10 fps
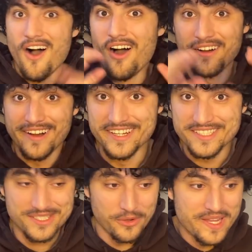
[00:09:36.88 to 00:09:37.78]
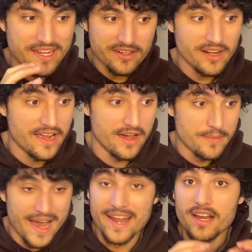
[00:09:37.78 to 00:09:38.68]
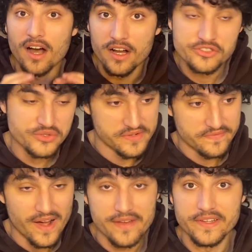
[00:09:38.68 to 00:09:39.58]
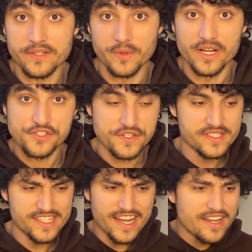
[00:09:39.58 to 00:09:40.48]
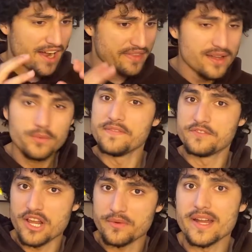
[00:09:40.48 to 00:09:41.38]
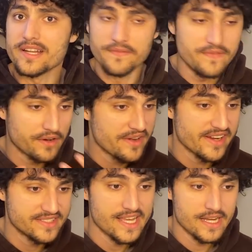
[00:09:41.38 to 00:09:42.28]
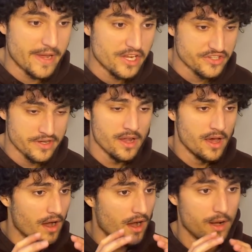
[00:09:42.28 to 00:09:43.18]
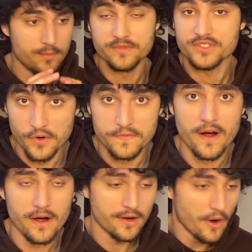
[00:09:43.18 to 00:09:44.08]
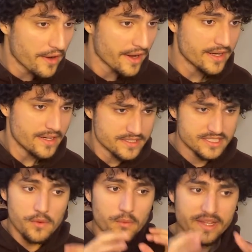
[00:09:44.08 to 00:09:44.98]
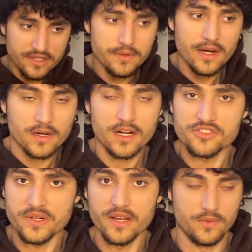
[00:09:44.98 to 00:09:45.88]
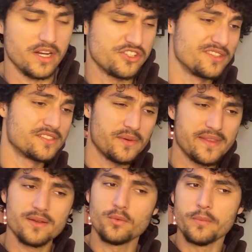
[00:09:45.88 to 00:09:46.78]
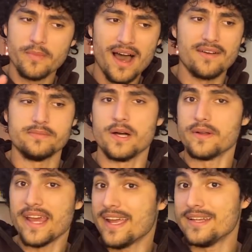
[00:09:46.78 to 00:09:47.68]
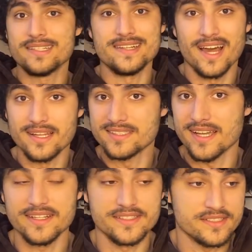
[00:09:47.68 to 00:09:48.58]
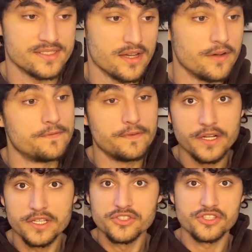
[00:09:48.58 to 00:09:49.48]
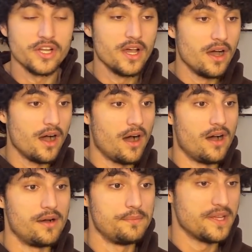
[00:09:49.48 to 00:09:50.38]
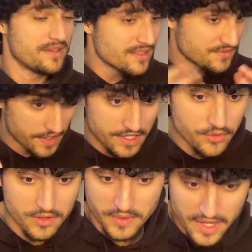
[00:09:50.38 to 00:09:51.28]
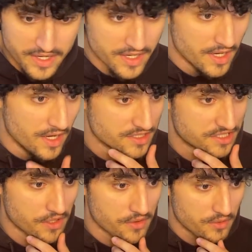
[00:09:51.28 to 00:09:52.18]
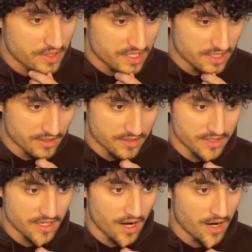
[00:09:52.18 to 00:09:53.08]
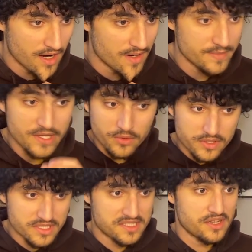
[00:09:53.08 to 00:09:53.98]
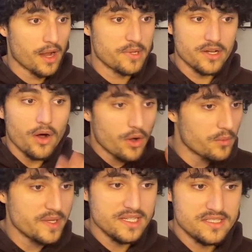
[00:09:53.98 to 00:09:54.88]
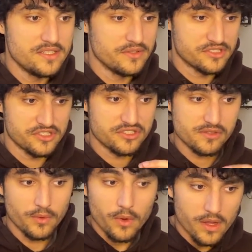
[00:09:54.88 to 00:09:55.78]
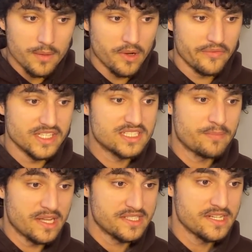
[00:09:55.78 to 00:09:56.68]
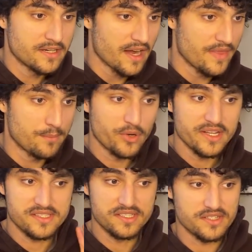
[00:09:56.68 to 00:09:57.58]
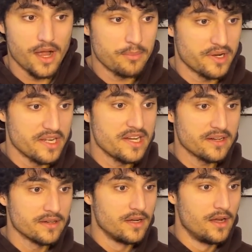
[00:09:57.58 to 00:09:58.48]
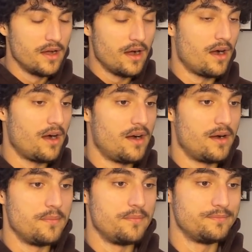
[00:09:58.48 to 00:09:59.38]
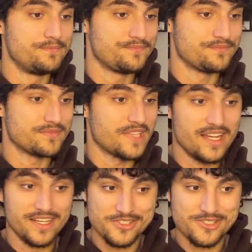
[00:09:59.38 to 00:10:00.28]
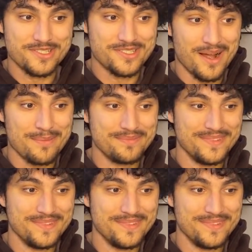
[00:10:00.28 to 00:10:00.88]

Alright, so here I am at 105 iterations, and I think we've generated a very nice animation so far, okay? So we do have 100 iterations, so I think we'll have about 8 to 9 seconds of footage. And it's very cool, right? So here, in order to stop it, all we need to do is just scroll up on this space here and then press the stop button here. And it should stop.